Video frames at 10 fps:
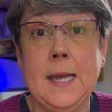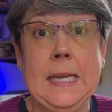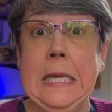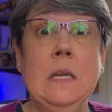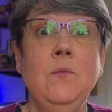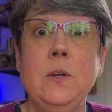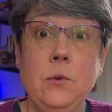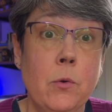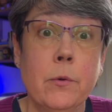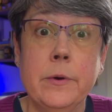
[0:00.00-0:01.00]
and
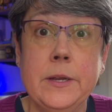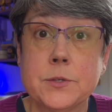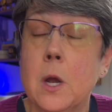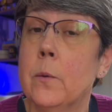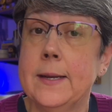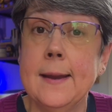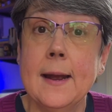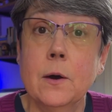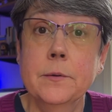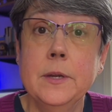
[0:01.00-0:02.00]
inventory is going
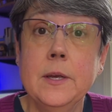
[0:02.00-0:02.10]
down.